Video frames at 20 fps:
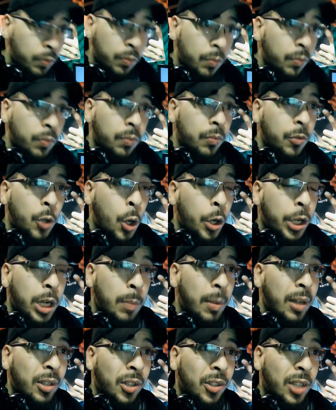Talking
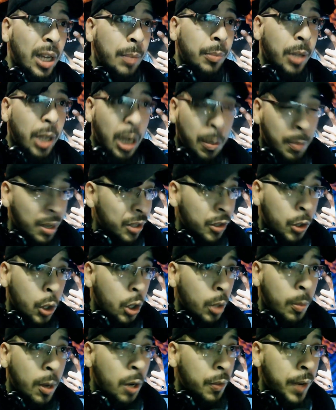about the same thing I'm about to talk
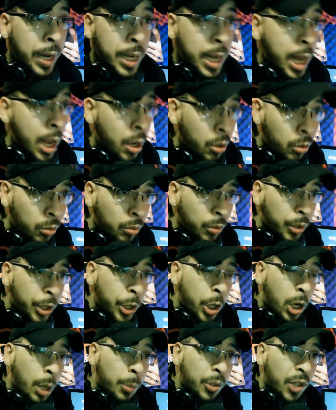about right now. You know
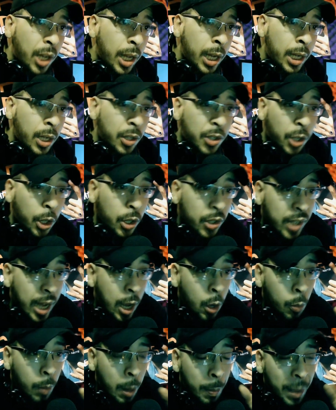what I'm saying? It turns
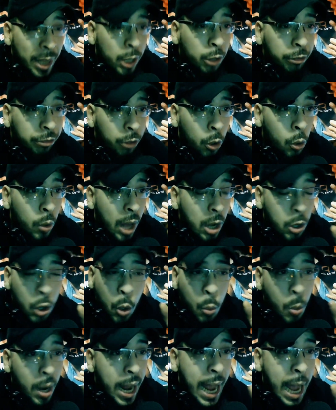out my microphone, I don't know
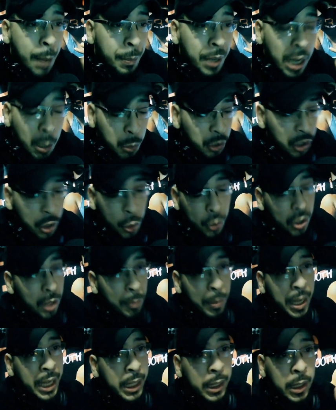what happened. I wasn't using the
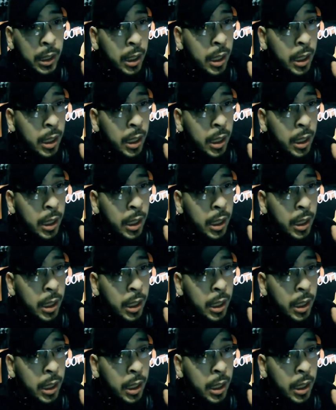mic.